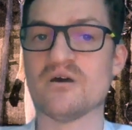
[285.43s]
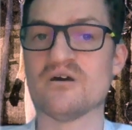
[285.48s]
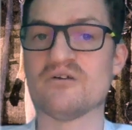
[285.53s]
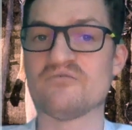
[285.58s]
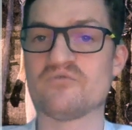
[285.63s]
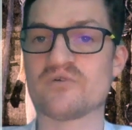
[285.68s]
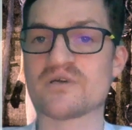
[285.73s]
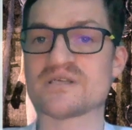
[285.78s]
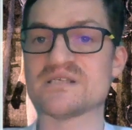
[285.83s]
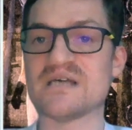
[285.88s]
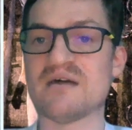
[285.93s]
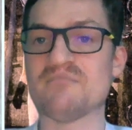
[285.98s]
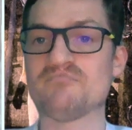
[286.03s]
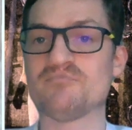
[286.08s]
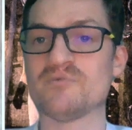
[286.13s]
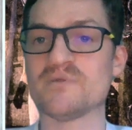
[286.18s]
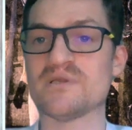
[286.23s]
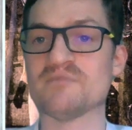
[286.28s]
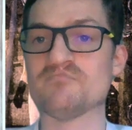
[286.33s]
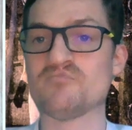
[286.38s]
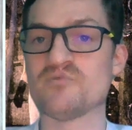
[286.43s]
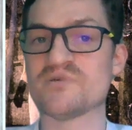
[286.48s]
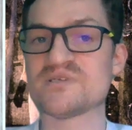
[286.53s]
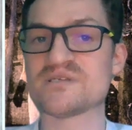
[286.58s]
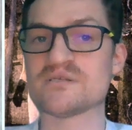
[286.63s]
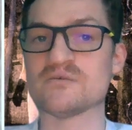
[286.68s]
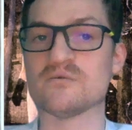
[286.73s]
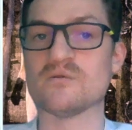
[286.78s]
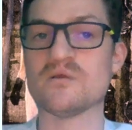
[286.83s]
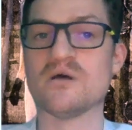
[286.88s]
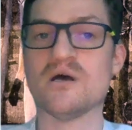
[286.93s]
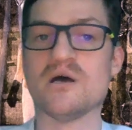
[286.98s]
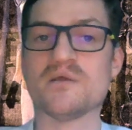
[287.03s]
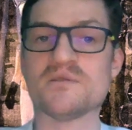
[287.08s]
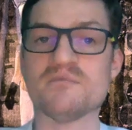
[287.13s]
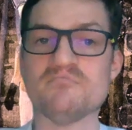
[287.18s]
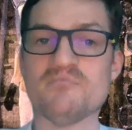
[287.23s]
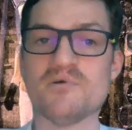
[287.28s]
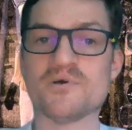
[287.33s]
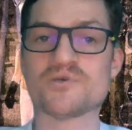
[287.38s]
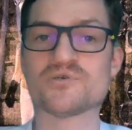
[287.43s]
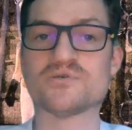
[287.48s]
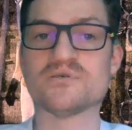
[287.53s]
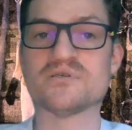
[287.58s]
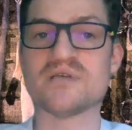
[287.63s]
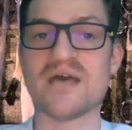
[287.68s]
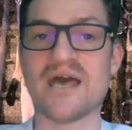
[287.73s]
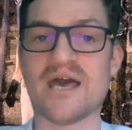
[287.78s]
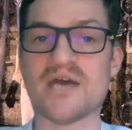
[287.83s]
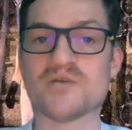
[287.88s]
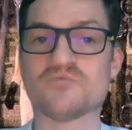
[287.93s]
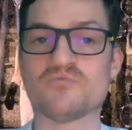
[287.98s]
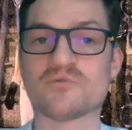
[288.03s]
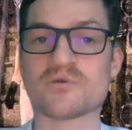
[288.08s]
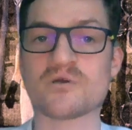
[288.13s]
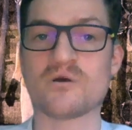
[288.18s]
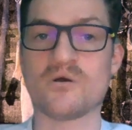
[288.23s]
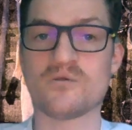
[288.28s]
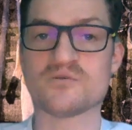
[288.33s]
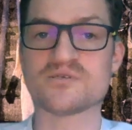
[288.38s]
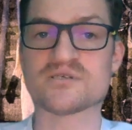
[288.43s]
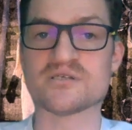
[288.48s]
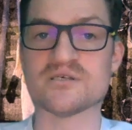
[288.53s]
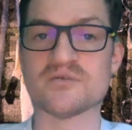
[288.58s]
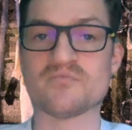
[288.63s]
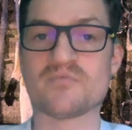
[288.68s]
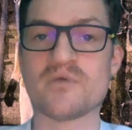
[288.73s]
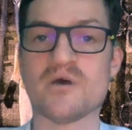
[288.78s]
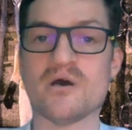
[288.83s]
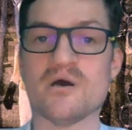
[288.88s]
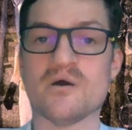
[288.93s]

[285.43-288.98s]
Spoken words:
For example, in Bristol, the merchant Edward Colston,